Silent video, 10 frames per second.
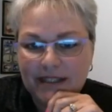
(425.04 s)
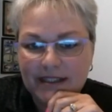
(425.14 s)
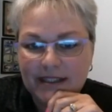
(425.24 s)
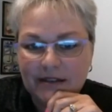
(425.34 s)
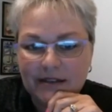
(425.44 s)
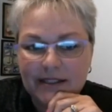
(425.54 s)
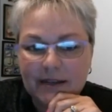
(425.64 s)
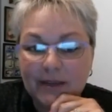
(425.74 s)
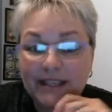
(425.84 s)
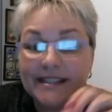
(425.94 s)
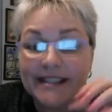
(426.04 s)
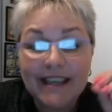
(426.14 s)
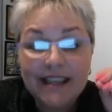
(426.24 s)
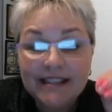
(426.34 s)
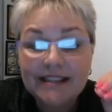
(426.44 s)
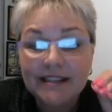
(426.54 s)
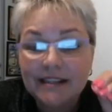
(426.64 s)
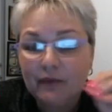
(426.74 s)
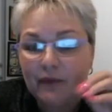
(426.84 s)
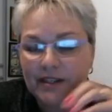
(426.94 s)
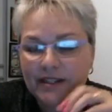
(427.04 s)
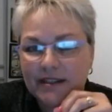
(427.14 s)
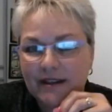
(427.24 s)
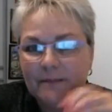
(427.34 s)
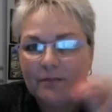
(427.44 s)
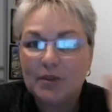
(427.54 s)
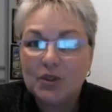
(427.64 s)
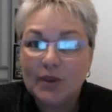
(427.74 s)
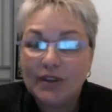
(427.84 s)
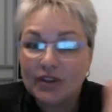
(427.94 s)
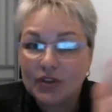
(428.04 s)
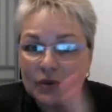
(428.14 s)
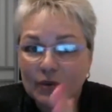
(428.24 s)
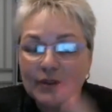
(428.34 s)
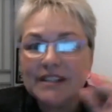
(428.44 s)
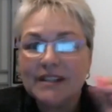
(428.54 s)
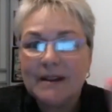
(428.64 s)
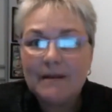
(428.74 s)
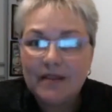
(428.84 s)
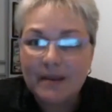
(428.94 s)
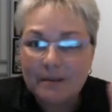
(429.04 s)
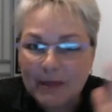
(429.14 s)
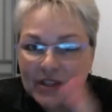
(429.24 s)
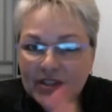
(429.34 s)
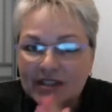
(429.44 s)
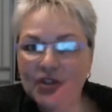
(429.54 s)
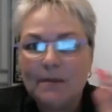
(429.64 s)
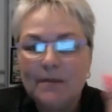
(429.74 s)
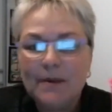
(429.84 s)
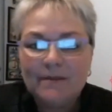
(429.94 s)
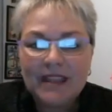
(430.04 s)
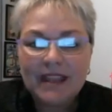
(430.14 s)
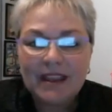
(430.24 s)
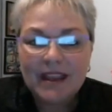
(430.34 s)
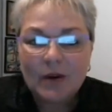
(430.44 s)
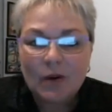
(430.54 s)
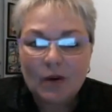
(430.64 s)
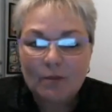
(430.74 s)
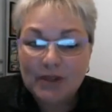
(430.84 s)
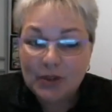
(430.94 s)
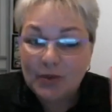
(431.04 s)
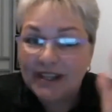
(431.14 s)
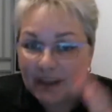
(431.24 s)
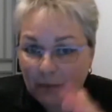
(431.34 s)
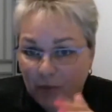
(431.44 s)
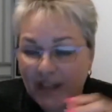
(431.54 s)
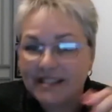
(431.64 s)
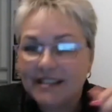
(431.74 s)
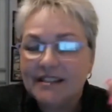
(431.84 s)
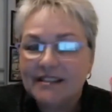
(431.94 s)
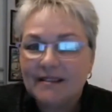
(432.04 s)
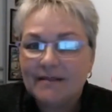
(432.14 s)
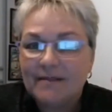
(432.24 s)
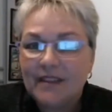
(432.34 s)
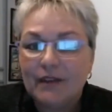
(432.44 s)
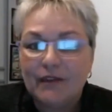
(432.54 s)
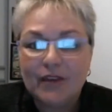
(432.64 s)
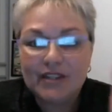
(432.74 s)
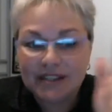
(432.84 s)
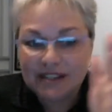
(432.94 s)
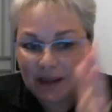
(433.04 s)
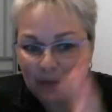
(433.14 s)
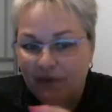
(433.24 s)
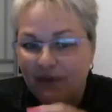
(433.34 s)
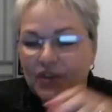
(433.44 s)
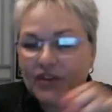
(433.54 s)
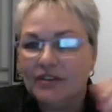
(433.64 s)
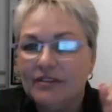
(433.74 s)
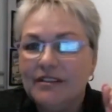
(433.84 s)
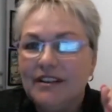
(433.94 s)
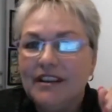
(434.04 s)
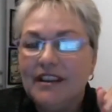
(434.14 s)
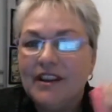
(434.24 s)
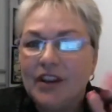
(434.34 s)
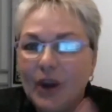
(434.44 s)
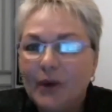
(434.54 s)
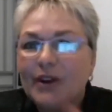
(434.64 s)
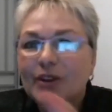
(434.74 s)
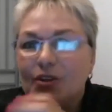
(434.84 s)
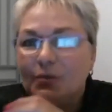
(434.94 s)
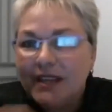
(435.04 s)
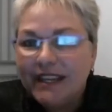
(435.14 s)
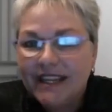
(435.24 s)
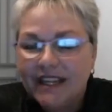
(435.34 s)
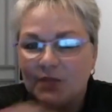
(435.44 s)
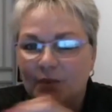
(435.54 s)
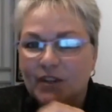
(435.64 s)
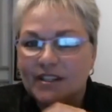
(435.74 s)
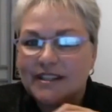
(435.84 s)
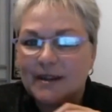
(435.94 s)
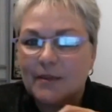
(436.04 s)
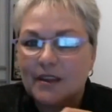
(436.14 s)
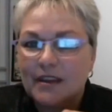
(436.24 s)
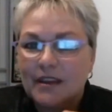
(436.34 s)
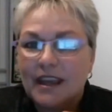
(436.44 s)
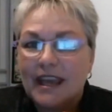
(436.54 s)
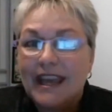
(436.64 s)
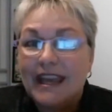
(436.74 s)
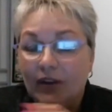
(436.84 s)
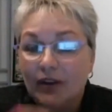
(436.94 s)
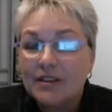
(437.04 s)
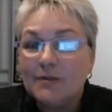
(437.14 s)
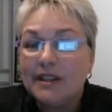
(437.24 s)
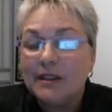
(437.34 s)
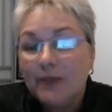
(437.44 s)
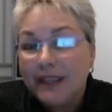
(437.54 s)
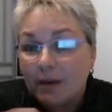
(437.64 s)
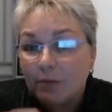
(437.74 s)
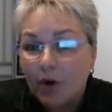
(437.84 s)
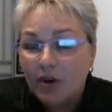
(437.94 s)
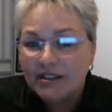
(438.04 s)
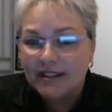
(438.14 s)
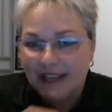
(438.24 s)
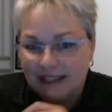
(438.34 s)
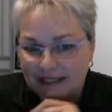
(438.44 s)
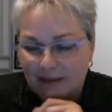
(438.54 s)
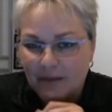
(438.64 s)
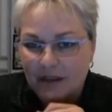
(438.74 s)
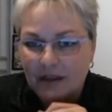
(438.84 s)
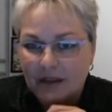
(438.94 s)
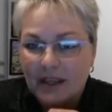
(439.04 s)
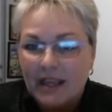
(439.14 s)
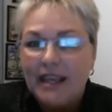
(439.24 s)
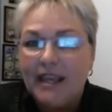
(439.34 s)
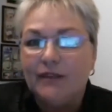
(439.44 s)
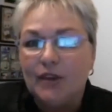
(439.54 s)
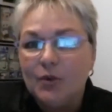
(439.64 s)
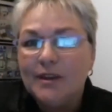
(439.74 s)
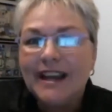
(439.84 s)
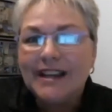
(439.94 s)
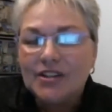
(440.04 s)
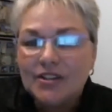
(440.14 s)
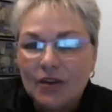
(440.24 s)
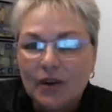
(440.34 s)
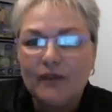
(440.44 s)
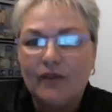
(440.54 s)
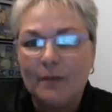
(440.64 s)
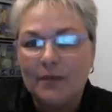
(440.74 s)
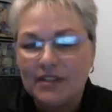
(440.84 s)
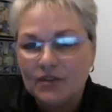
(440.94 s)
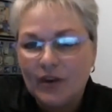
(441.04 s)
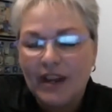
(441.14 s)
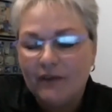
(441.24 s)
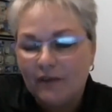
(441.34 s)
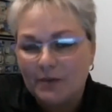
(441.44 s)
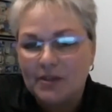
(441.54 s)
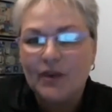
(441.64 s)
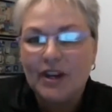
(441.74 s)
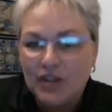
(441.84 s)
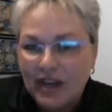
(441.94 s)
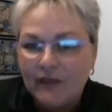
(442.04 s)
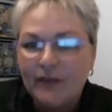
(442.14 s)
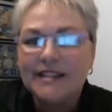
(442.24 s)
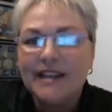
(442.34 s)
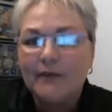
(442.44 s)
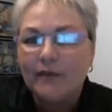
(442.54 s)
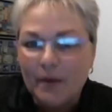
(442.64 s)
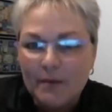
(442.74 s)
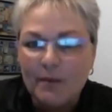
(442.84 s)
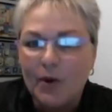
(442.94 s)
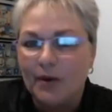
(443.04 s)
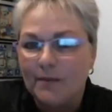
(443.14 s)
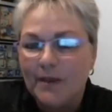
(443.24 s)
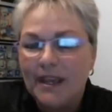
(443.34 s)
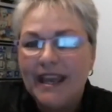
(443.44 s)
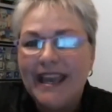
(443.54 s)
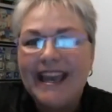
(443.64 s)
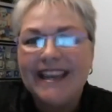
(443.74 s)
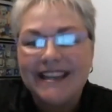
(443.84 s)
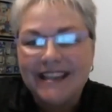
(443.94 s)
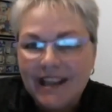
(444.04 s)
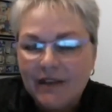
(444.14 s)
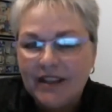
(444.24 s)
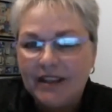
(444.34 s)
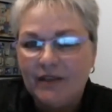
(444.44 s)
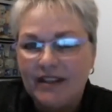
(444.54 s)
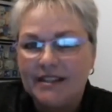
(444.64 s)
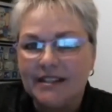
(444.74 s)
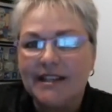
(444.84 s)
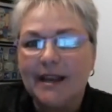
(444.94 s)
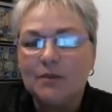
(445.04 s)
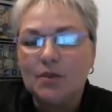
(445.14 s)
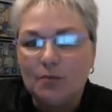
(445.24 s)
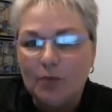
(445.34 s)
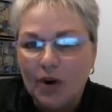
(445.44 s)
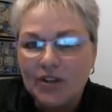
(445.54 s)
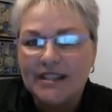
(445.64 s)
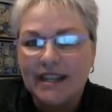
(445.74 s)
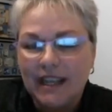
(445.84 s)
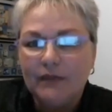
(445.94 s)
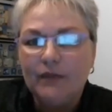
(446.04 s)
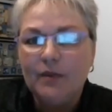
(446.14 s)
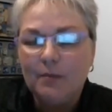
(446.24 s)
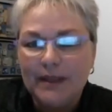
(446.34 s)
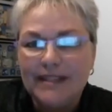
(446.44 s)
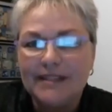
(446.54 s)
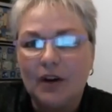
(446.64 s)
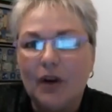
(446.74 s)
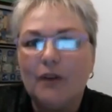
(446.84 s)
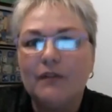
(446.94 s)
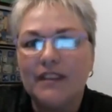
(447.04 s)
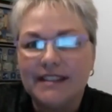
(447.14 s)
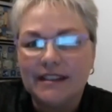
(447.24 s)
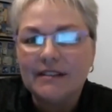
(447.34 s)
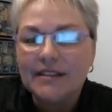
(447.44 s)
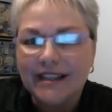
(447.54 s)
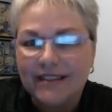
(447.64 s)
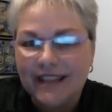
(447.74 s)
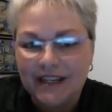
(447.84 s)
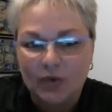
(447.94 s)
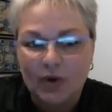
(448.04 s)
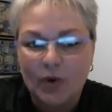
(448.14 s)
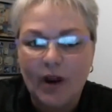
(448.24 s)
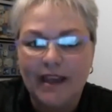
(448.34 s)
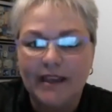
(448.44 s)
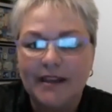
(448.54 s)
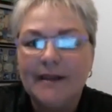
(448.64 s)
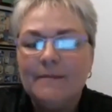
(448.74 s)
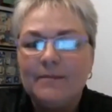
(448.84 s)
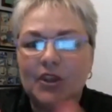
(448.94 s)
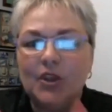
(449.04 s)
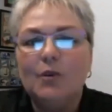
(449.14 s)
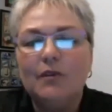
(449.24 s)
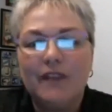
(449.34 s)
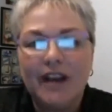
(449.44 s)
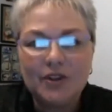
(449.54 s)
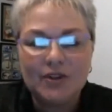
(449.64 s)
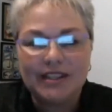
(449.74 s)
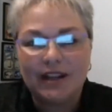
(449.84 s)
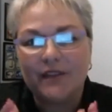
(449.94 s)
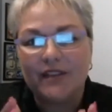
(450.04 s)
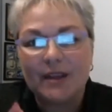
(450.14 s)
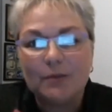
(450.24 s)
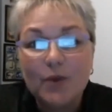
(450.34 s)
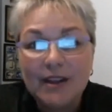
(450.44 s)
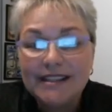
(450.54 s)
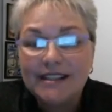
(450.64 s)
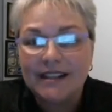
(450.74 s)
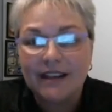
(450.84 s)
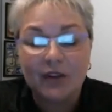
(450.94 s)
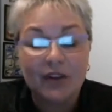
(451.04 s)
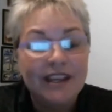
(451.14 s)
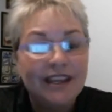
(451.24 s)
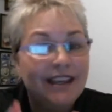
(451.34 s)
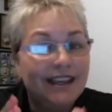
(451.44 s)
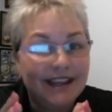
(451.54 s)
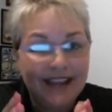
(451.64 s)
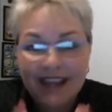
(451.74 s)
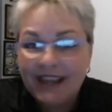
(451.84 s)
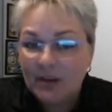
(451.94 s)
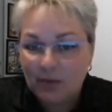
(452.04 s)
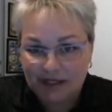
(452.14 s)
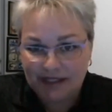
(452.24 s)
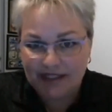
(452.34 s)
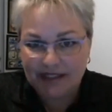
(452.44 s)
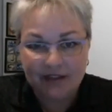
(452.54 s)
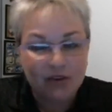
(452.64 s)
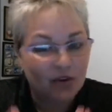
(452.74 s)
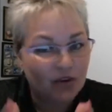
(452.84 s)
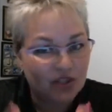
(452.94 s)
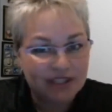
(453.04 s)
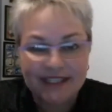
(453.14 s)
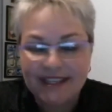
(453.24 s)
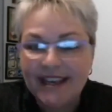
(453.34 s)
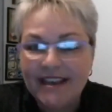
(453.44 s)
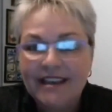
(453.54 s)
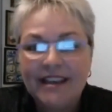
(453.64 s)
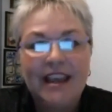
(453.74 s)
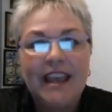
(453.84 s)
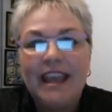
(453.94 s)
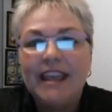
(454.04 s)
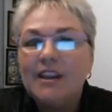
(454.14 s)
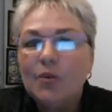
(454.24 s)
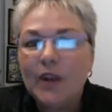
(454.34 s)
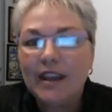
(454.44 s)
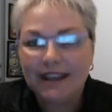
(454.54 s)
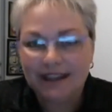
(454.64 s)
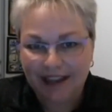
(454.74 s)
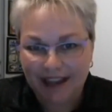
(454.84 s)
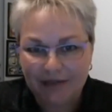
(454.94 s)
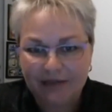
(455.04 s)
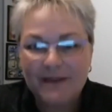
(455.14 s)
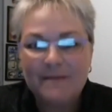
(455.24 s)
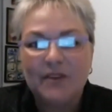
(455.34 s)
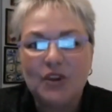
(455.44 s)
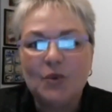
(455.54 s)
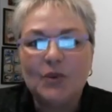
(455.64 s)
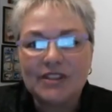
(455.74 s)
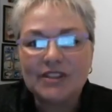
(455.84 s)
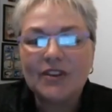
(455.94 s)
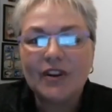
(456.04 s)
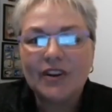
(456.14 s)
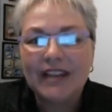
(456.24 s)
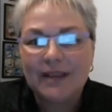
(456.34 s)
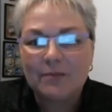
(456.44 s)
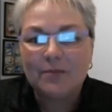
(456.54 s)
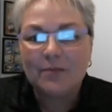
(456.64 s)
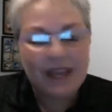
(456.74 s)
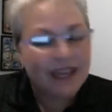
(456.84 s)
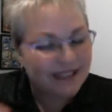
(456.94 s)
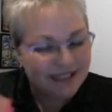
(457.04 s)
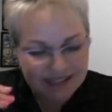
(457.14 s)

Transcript: skill set, because there is a difference between the tools, the mentorship, between an apprentice versus a professional, going on to being an expert in something, and ultimately being a master at something. If you and I start from scratch every time from the bottom and never invest the time to master every piece of the skill set that is required, you will find yourself in the apprentice level in any business, not just here, anywhere in life. You will start at and